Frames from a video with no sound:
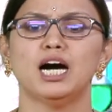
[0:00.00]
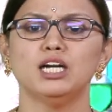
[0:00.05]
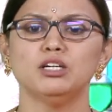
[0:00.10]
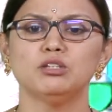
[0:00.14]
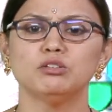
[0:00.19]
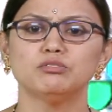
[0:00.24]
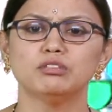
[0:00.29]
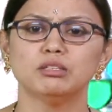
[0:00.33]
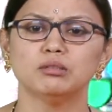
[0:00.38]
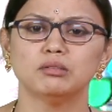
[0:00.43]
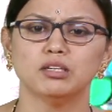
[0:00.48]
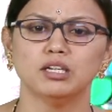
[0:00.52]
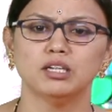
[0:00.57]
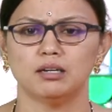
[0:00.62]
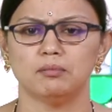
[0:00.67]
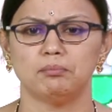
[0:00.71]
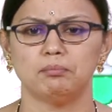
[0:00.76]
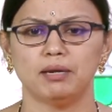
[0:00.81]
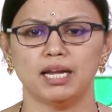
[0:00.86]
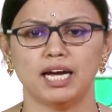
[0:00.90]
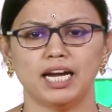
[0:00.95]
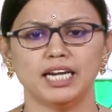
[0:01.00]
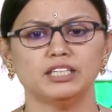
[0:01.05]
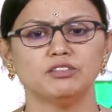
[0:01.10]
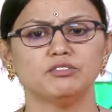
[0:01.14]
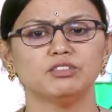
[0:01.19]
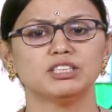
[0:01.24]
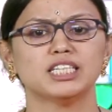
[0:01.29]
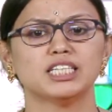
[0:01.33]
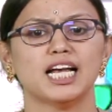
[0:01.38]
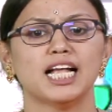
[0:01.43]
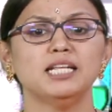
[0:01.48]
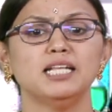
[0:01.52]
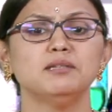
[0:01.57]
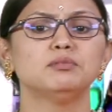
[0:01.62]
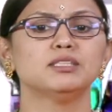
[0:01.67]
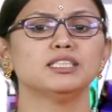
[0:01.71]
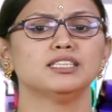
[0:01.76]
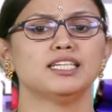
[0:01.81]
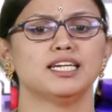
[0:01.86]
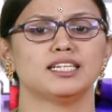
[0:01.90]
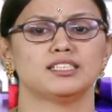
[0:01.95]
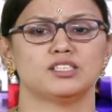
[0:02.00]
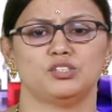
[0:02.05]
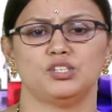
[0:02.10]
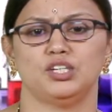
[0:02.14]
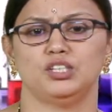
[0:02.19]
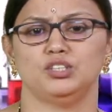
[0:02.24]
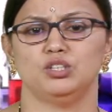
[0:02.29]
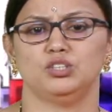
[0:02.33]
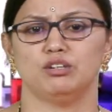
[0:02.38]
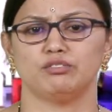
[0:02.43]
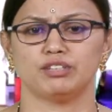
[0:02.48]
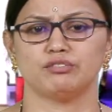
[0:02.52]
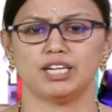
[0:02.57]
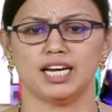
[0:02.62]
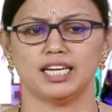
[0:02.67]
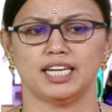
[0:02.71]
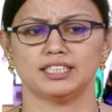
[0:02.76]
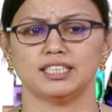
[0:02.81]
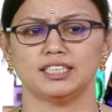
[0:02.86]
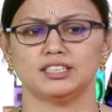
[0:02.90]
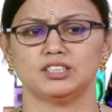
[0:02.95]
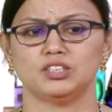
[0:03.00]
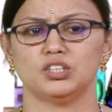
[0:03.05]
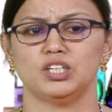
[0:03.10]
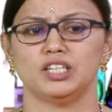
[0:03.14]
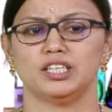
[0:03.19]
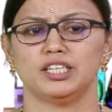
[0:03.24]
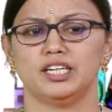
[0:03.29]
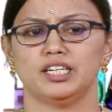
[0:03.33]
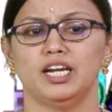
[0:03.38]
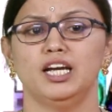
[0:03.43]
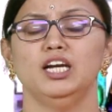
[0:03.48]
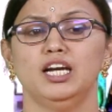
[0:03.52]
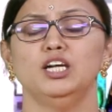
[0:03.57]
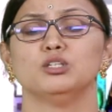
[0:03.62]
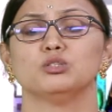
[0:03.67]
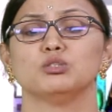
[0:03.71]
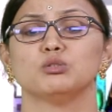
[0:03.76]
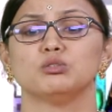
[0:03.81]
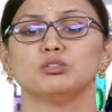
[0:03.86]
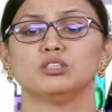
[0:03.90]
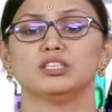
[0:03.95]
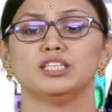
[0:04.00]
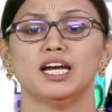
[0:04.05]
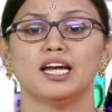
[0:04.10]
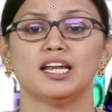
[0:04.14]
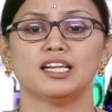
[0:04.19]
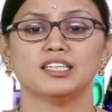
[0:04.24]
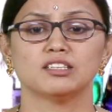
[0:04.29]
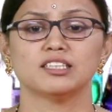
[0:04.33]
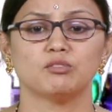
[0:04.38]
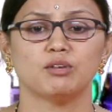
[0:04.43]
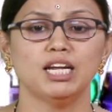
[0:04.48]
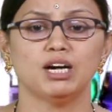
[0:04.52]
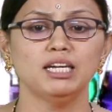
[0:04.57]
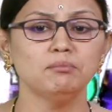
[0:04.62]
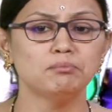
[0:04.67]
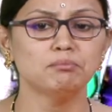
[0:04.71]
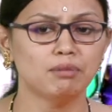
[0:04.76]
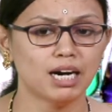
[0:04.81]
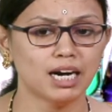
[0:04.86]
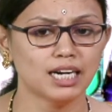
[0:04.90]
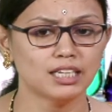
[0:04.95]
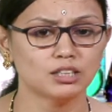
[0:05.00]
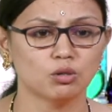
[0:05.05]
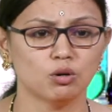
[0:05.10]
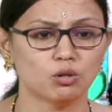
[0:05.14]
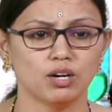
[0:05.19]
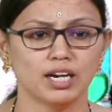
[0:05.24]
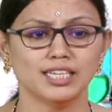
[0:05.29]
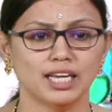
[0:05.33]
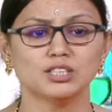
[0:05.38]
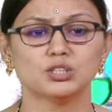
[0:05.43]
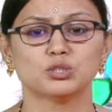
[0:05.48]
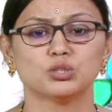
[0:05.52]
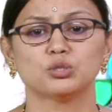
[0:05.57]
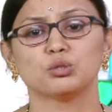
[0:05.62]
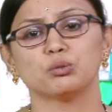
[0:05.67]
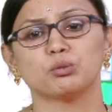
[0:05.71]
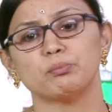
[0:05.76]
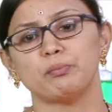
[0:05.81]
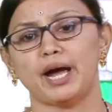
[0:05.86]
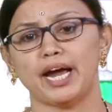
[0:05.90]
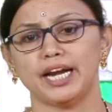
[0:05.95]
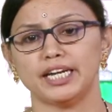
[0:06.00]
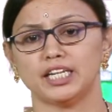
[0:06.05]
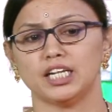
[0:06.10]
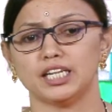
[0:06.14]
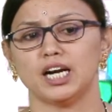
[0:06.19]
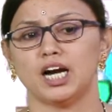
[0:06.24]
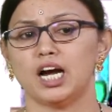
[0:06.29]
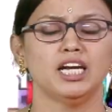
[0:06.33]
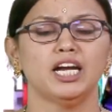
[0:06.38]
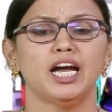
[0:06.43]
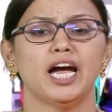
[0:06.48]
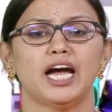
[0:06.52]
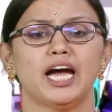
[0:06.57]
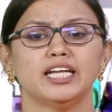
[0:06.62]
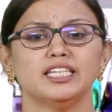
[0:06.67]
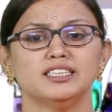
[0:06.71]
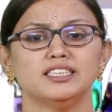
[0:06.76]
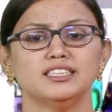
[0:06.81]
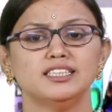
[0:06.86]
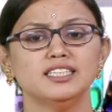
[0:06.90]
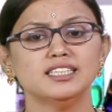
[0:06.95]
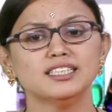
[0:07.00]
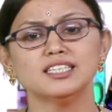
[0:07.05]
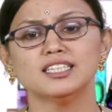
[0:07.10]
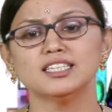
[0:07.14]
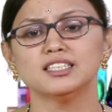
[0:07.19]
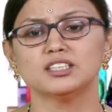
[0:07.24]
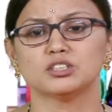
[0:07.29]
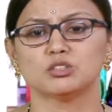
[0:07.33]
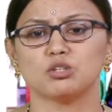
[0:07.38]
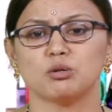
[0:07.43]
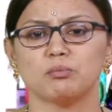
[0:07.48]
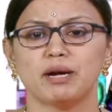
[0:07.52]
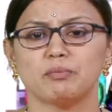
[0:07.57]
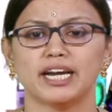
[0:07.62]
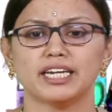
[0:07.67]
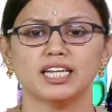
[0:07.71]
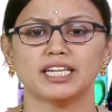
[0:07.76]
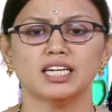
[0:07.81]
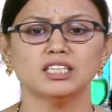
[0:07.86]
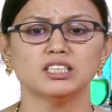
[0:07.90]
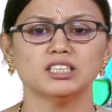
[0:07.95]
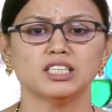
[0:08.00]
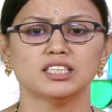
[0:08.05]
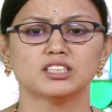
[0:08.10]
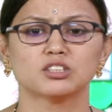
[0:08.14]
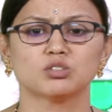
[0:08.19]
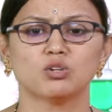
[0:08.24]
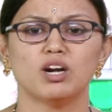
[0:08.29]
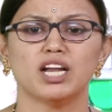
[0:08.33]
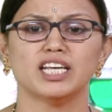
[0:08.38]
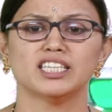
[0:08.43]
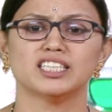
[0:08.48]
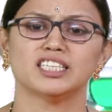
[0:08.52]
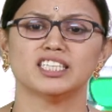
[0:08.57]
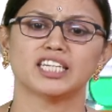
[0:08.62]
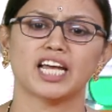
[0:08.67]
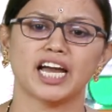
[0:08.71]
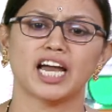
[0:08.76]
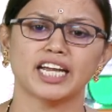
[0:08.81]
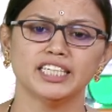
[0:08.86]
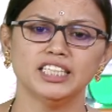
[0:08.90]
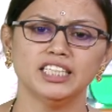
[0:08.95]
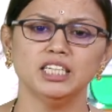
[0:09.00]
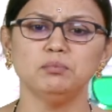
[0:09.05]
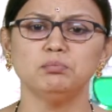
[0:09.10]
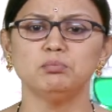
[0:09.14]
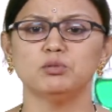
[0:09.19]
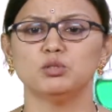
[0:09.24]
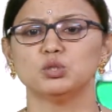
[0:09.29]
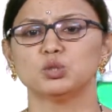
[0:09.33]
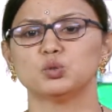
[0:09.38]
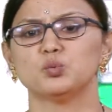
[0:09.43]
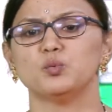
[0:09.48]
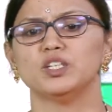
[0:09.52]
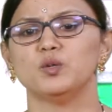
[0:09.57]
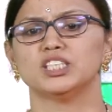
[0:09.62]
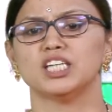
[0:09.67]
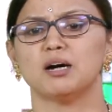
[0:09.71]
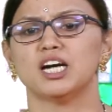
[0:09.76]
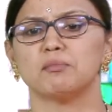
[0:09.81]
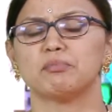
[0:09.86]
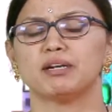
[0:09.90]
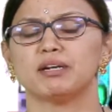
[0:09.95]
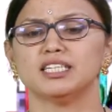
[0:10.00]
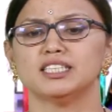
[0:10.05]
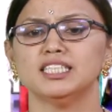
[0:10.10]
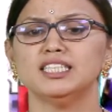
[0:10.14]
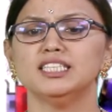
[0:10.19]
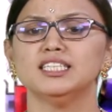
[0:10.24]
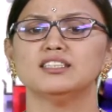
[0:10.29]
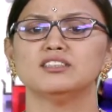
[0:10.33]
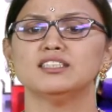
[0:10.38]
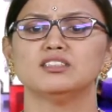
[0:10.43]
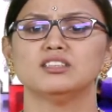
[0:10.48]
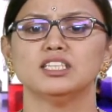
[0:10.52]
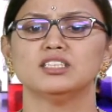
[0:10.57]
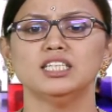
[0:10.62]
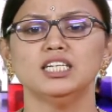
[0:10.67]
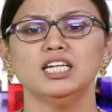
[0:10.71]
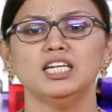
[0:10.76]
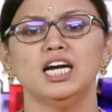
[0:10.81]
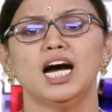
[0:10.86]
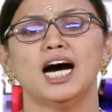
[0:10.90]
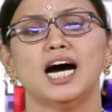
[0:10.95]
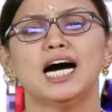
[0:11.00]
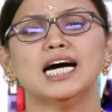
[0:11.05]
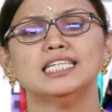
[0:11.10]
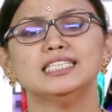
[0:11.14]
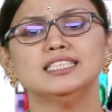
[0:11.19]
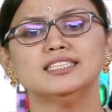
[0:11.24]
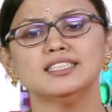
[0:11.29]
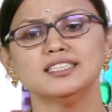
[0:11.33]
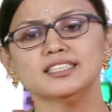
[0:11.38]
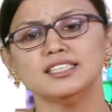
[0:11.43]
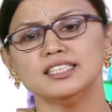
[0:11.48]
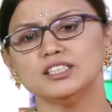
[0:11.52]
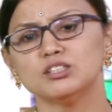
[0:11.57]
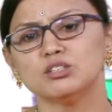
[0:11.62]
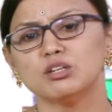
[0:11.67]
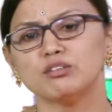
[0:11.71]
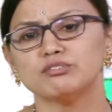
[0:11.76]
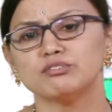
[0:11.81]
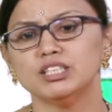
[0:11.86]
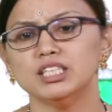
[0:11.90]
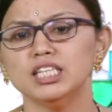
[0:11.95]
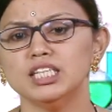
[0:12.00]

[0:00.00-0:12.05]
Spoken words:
of the plant which helps in the exchange of gases, children? So there is a one part called as stomata, and this is stomata is called as a tiny pores which are present on the underneath of the,